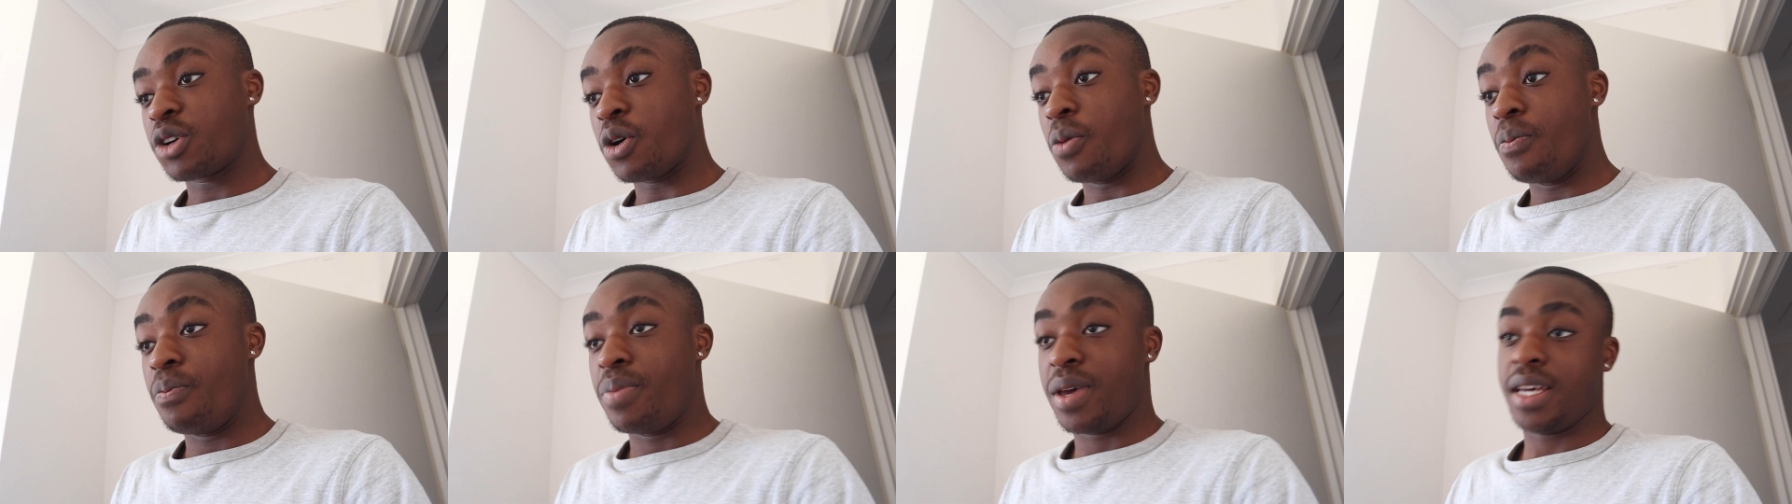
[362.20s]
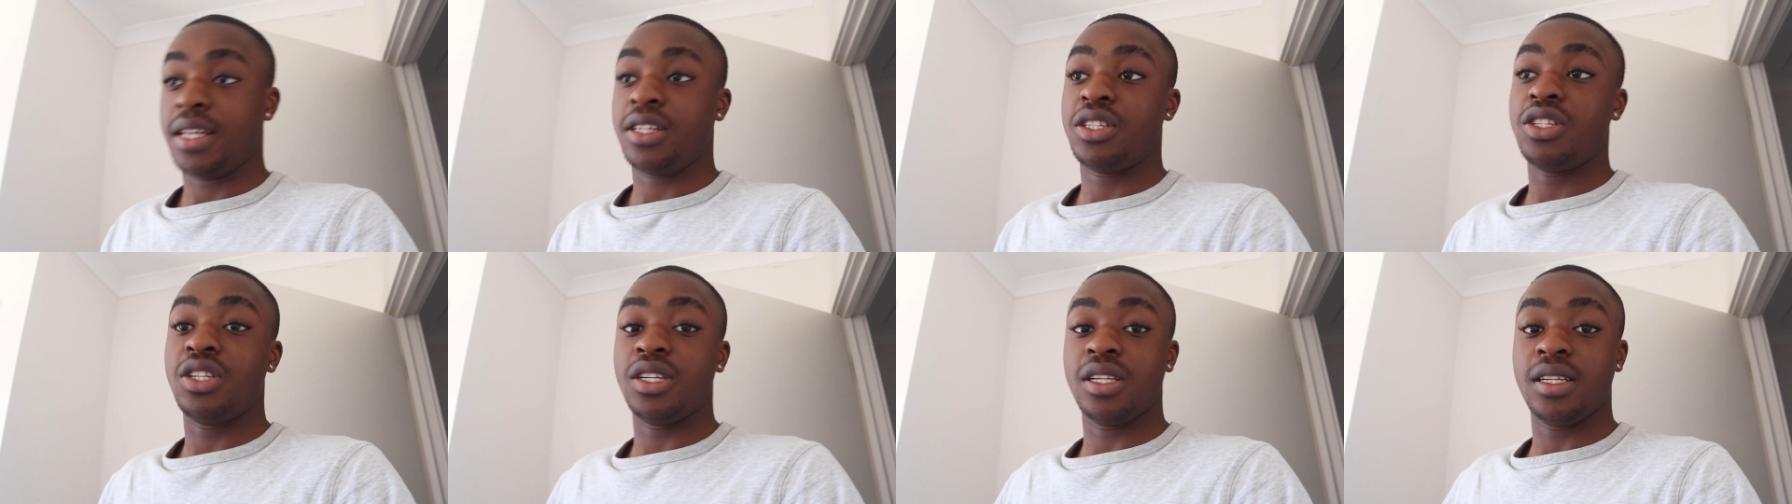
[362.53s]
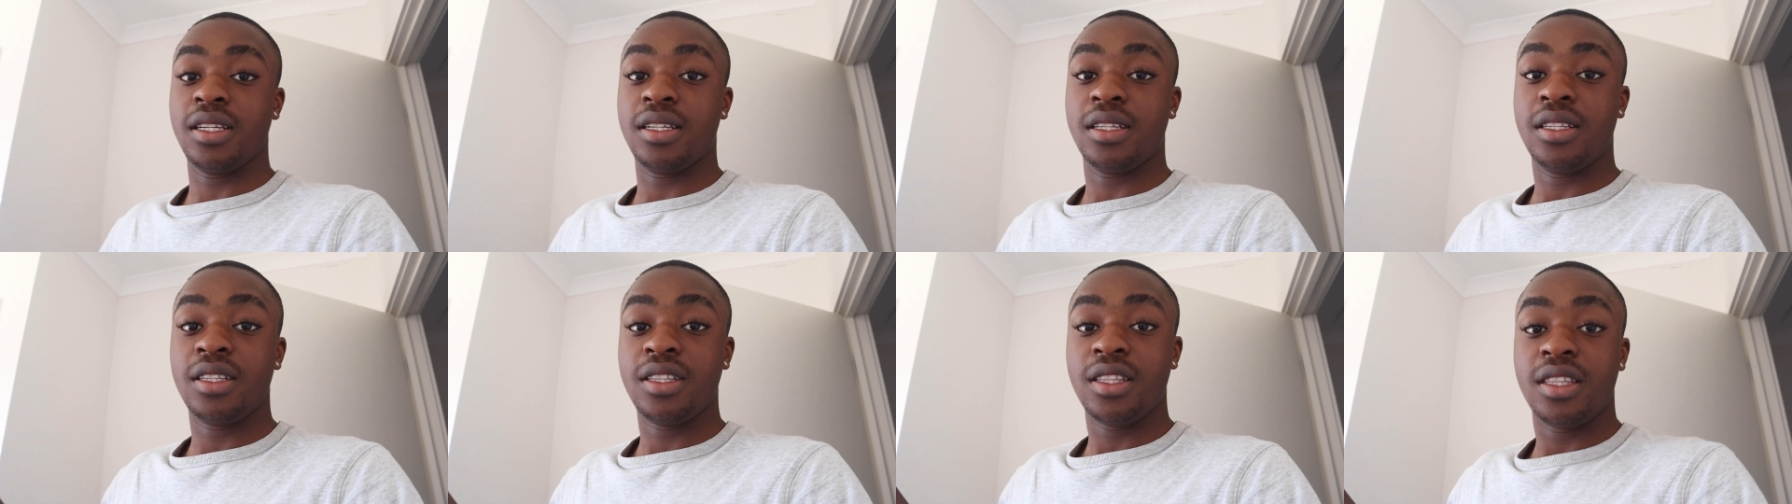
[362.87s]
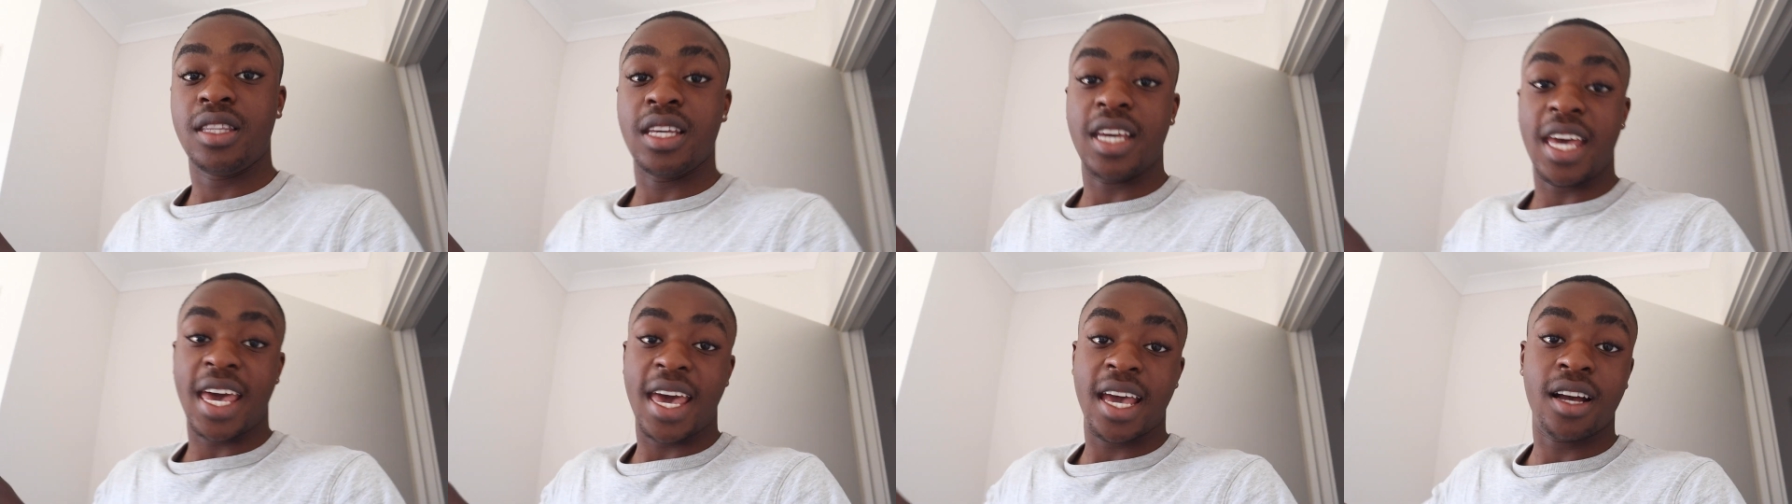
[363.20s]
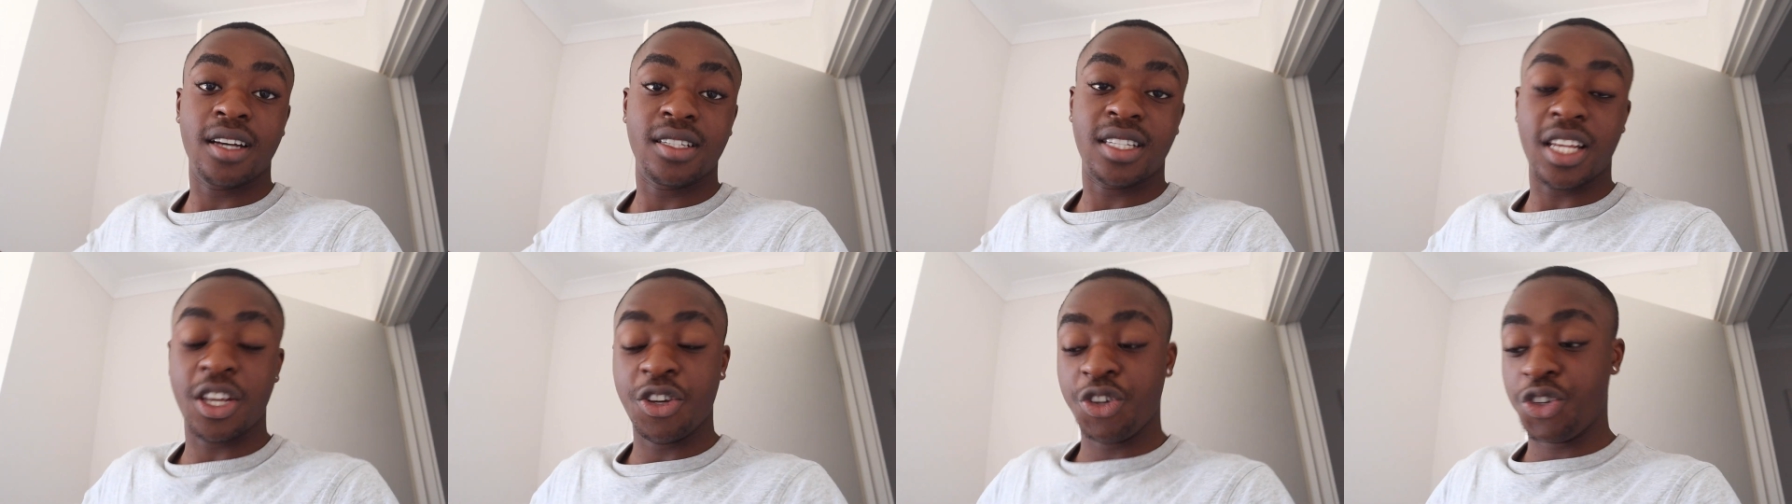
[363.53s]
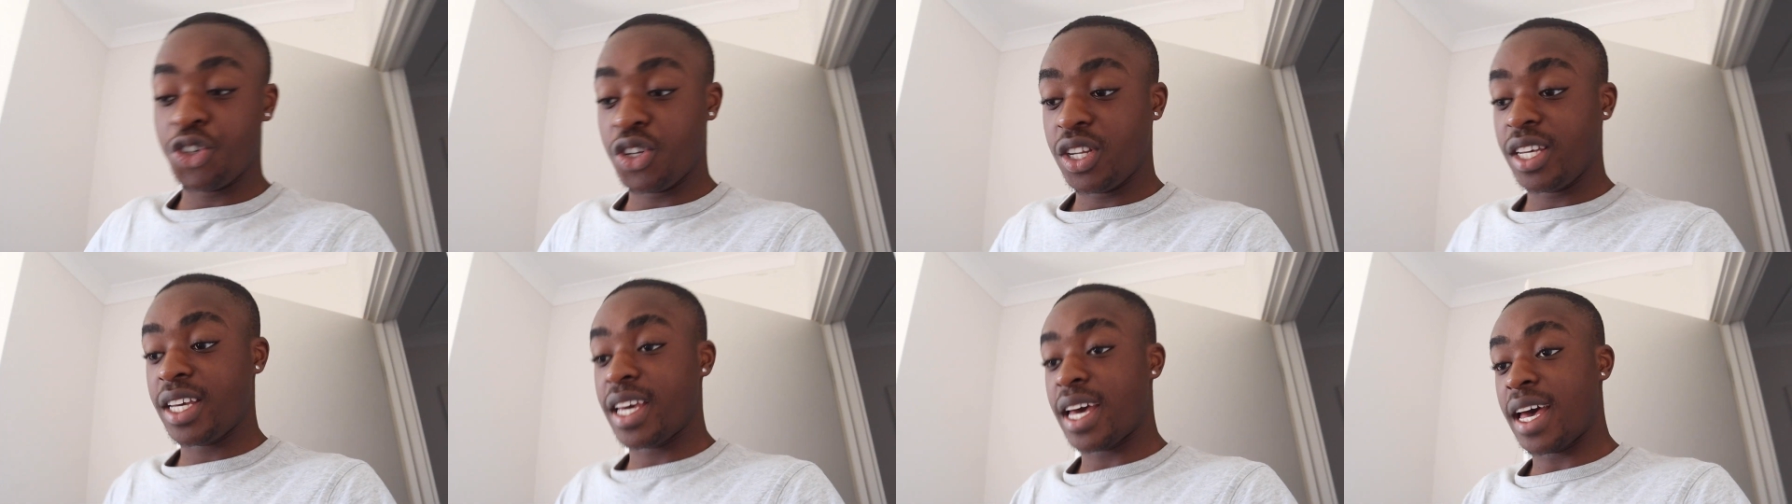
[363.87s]
compared to the haircuts I
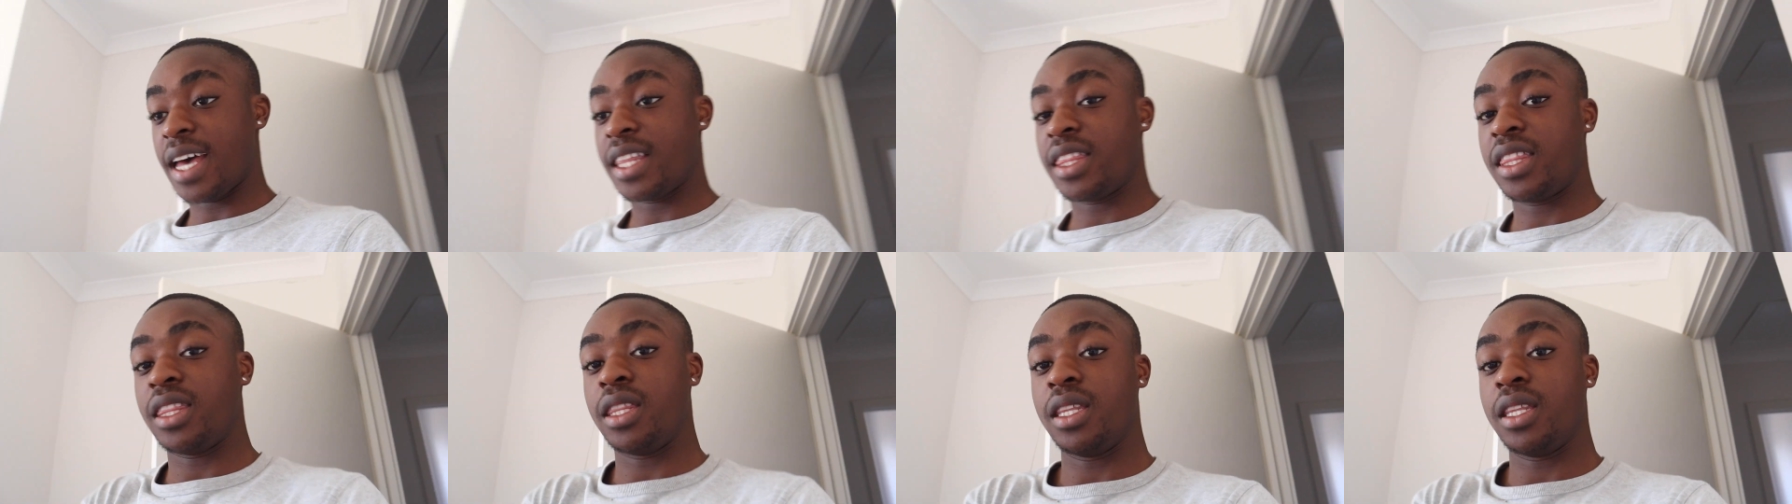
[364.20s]
usually get at